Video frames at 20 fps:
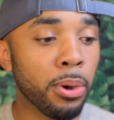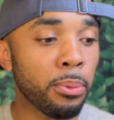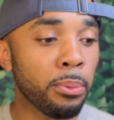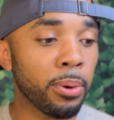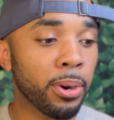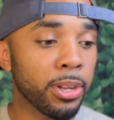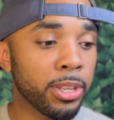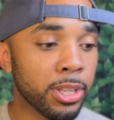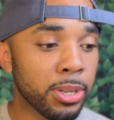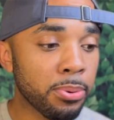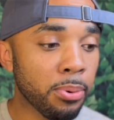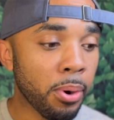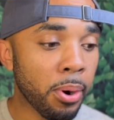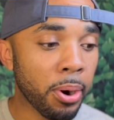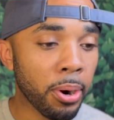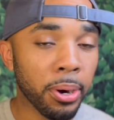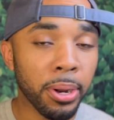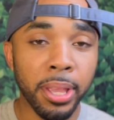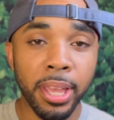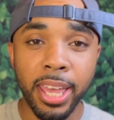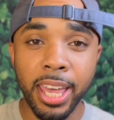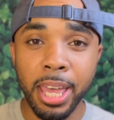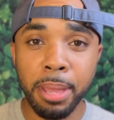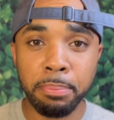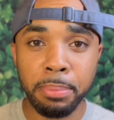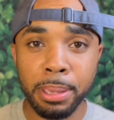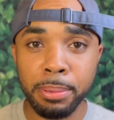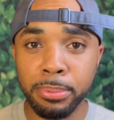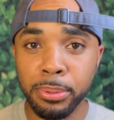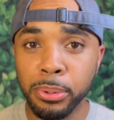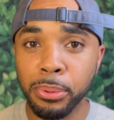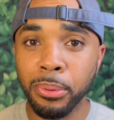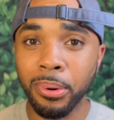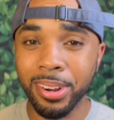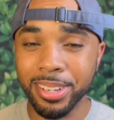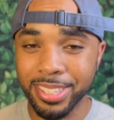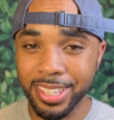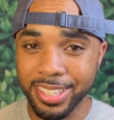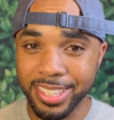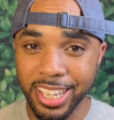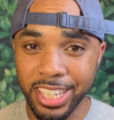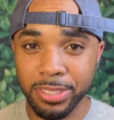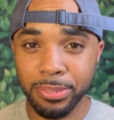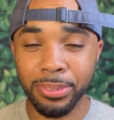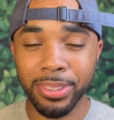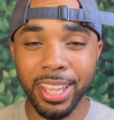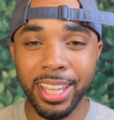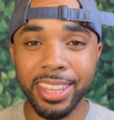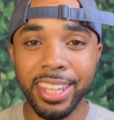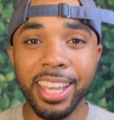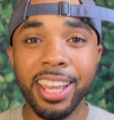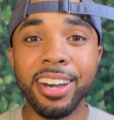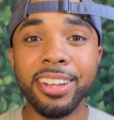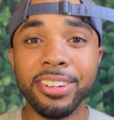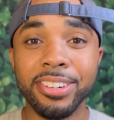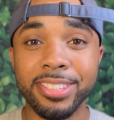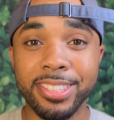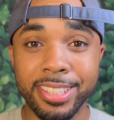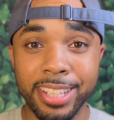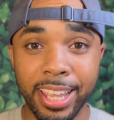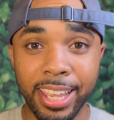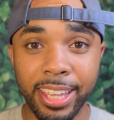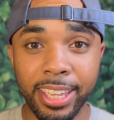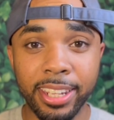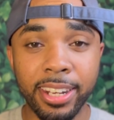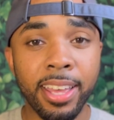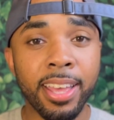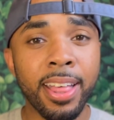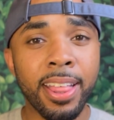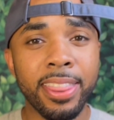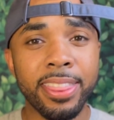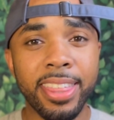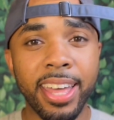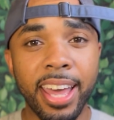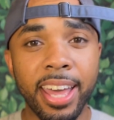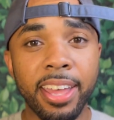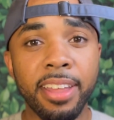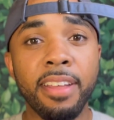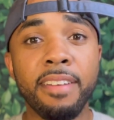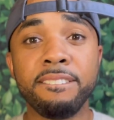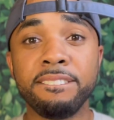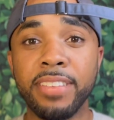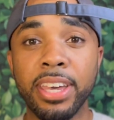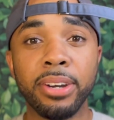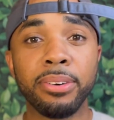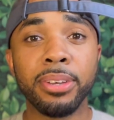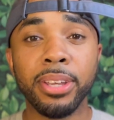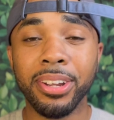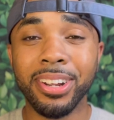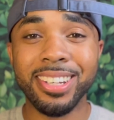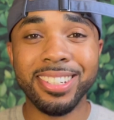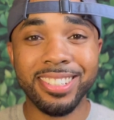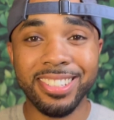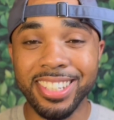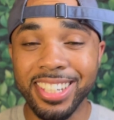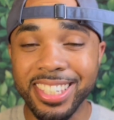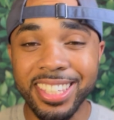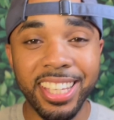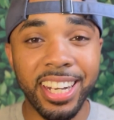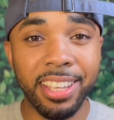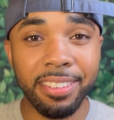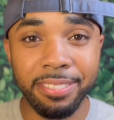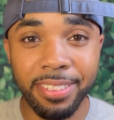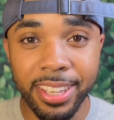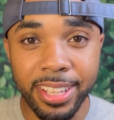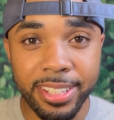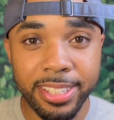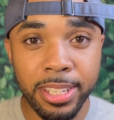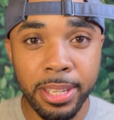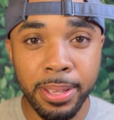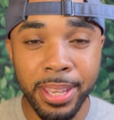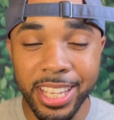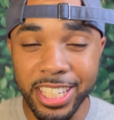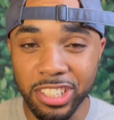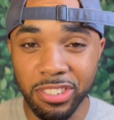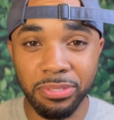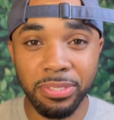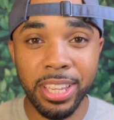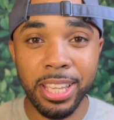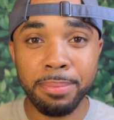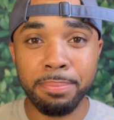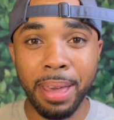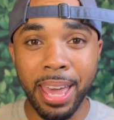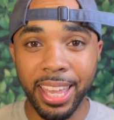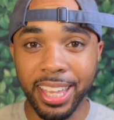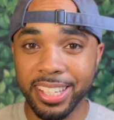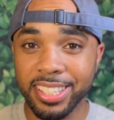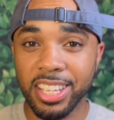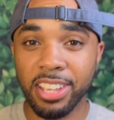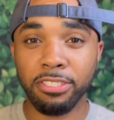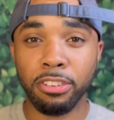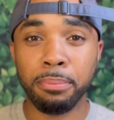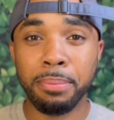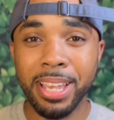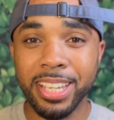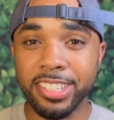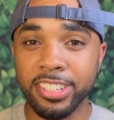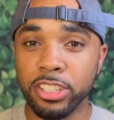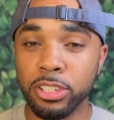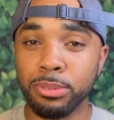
where you are and people who are successful that they understand that failure is just an event, it's feedback, it's information.